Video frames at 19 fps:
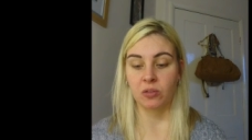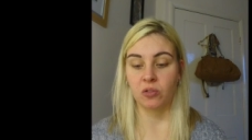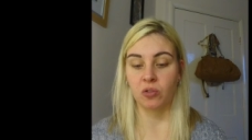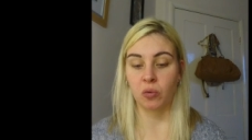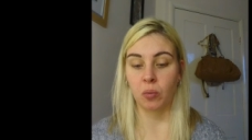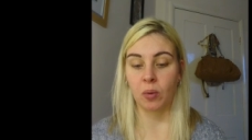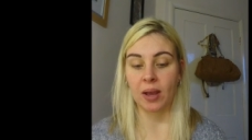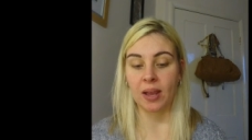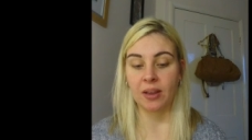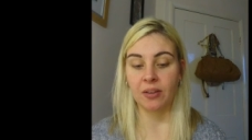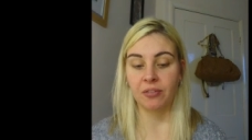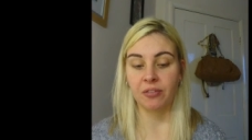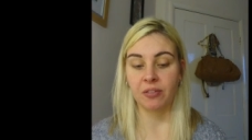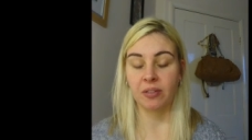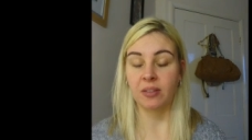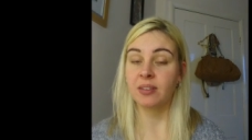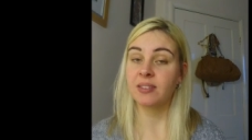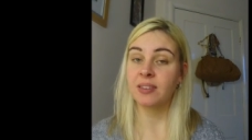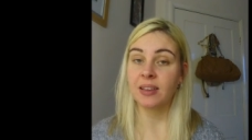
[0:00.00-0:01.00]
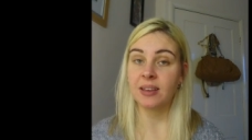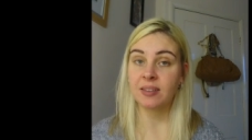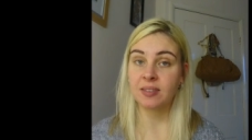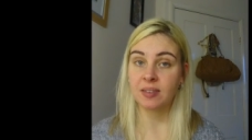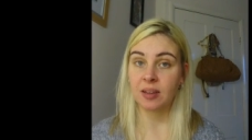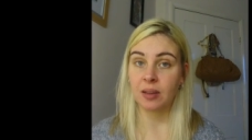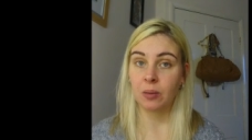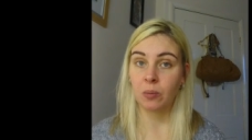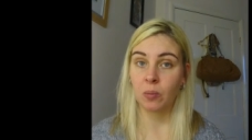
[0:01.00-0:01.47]
to wait for the
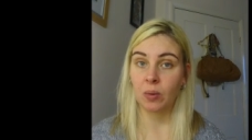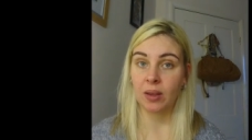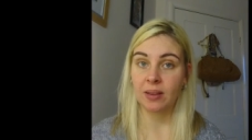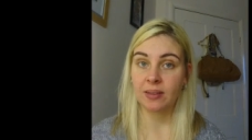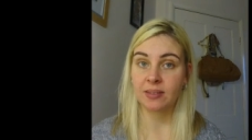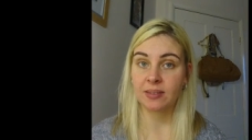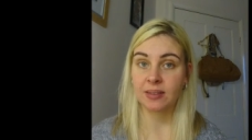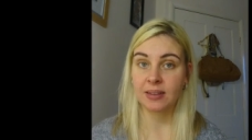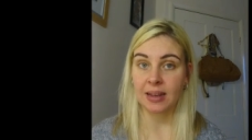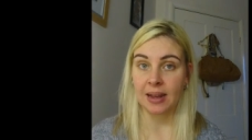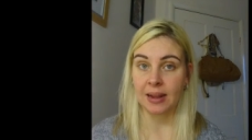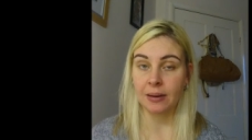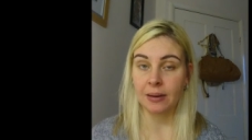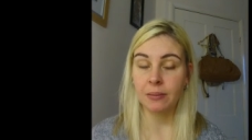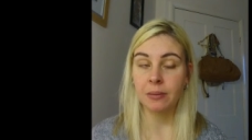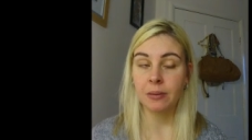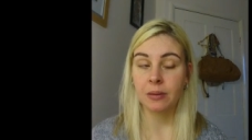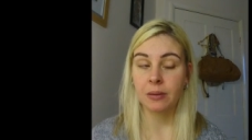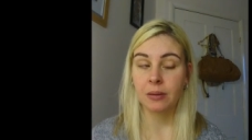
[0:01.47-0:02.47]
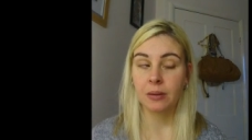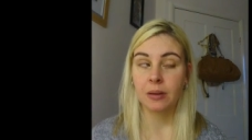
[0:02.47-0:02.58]
16-week scan,